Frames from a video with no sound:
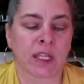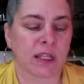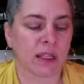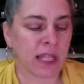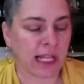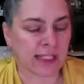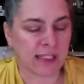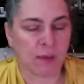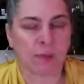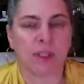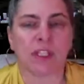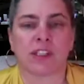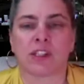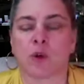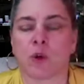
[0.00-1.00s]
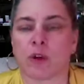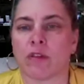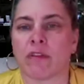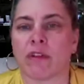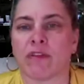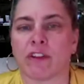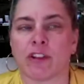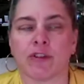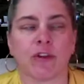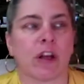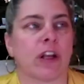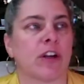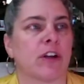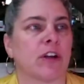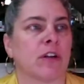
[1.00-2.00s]
like something to store in the
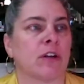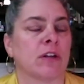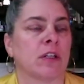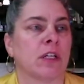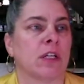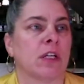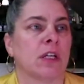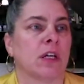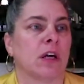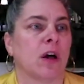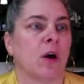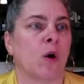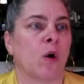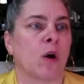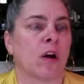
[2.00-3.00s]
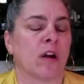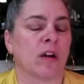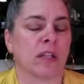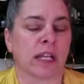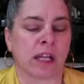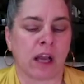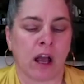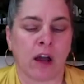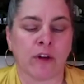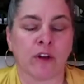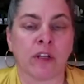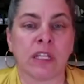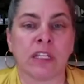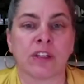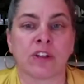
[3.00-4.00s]
refrigerator, or like
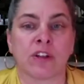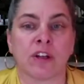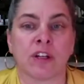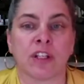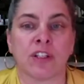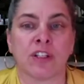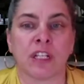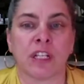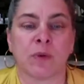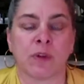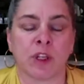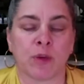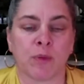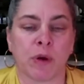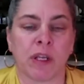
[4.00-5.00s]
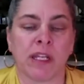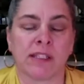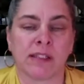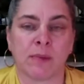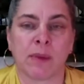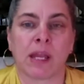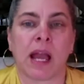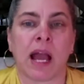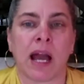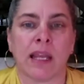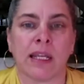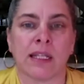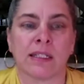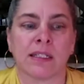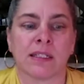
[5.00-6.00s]
underneath the cookie sheet when you're putting something
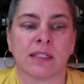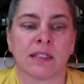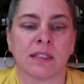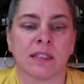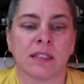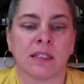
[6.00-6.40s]
on it,